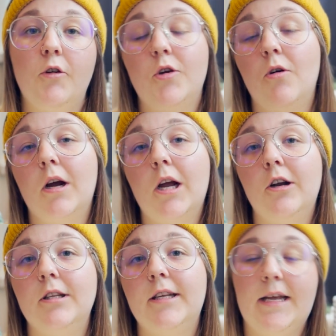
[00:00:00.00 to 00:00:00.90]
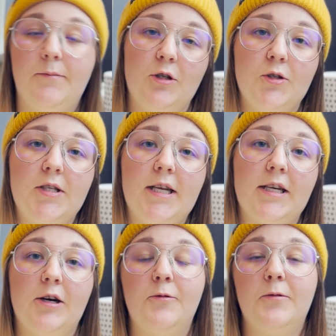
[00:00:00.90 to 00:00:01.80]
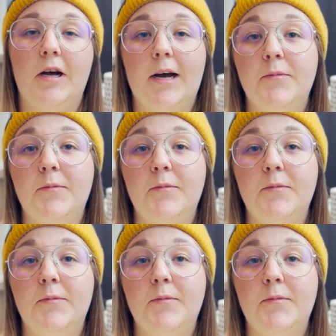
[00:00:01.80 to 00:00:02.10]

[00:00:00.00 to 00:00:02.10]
you are currently able to take off up